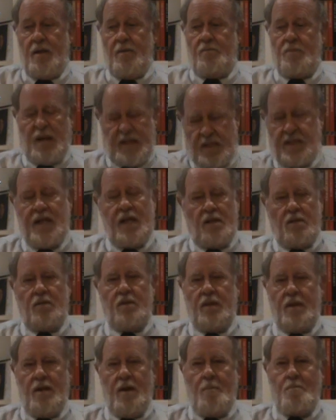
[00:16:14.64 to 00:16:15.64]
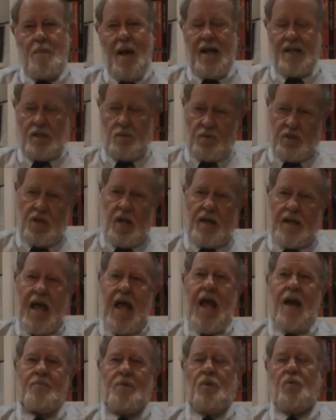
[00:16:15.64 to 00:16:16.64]
But still, Madison was not
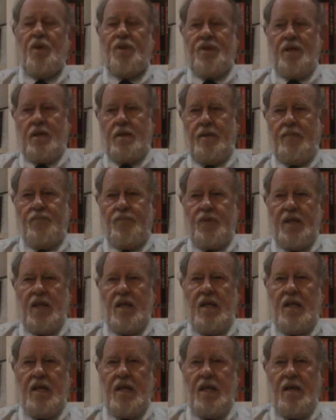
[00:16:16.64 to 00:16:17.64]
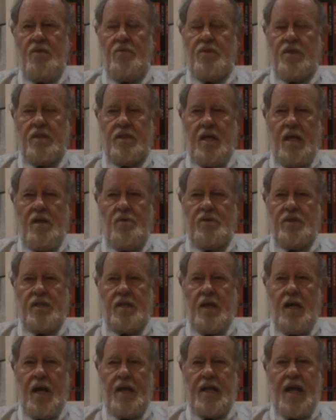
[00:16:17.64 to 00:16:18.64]
happy with it. He
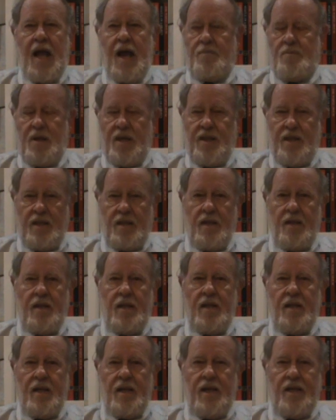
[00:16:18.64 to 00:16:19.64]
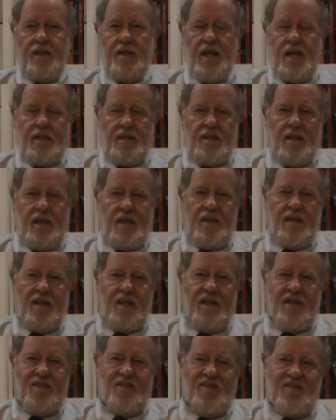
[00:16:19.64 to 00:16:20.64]
was unhappy that
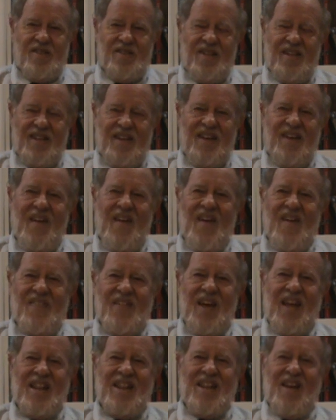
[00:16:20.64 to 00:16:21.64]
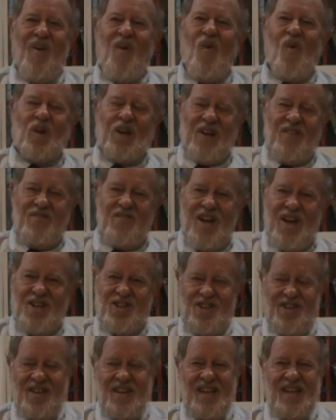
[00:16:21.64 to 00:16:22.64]
the whole
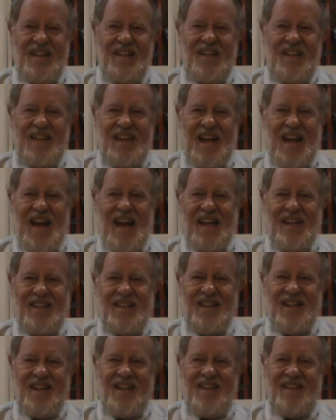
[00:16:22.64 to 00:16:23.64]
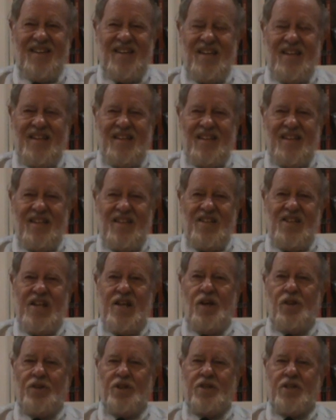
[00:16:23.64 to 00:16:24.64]
convention had
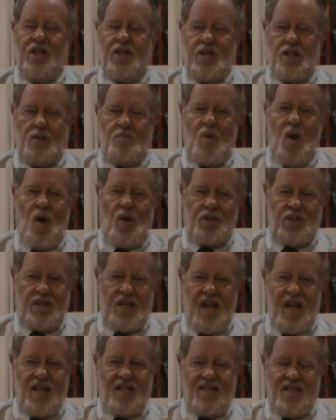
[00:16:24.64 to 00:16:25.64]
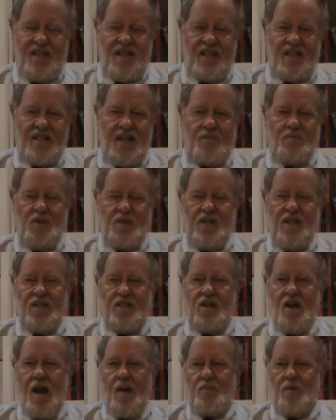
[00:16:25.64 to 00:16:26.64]
yielded to the small states and accepted
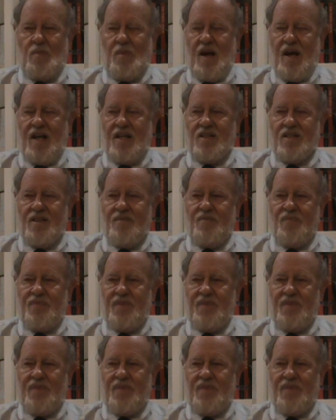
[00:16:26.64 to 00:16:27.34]
this compromise.